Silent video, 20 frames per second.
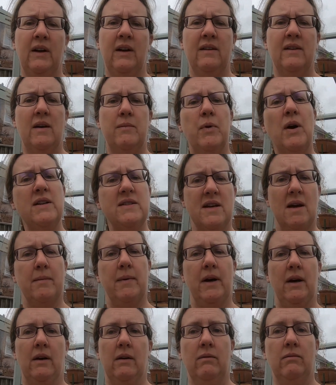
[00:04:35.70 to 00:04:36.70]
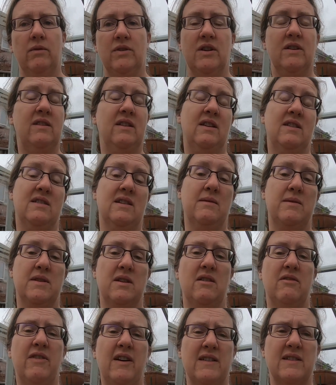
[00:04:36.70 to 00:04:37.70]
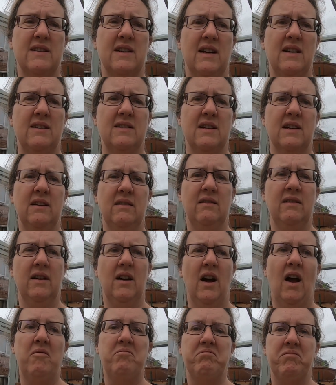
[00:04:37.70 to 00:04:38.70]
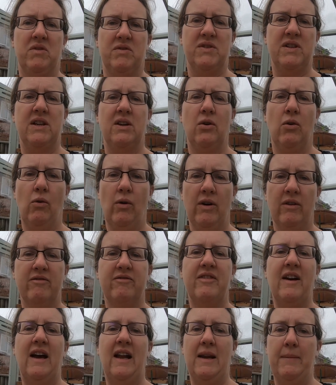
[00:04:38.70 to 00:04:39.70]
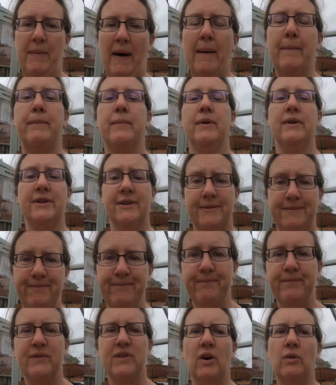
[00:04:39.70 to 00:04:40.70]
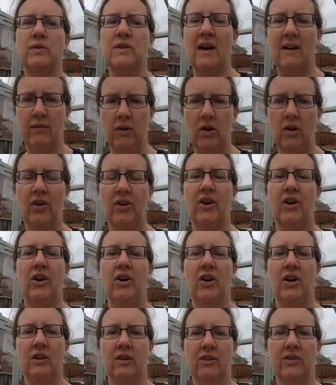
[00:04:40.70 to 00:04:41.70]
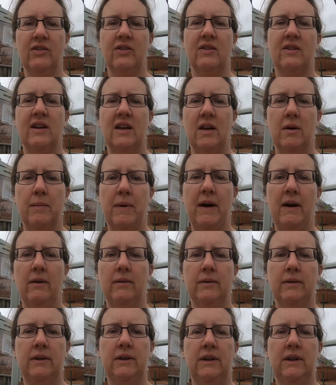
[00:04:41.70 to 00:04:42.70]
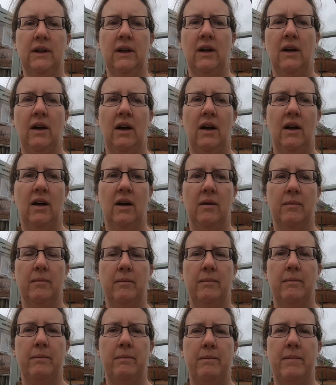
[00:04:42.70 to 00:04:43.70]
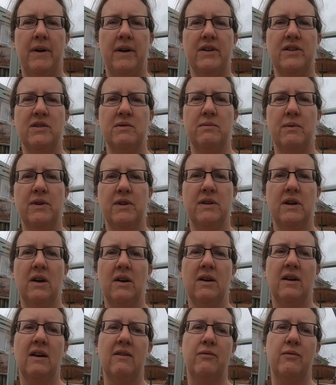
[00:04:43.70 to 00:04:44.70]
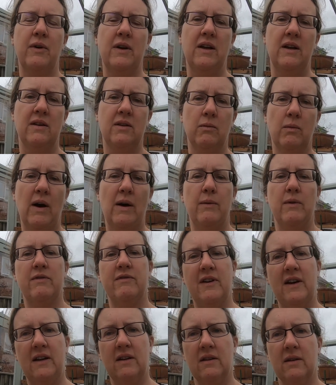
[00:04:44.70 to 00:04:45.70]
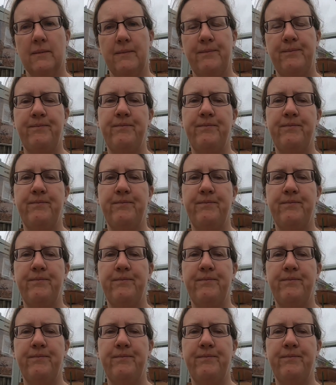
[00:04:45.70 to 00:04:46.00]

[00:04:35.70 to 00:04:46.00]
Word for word: their brains get bigger, which I think is absolutely fascinating. See, koi are fairly pampered, don't have a lot of hurdles to think about. Um, but I just wonder if we, the way we feed them,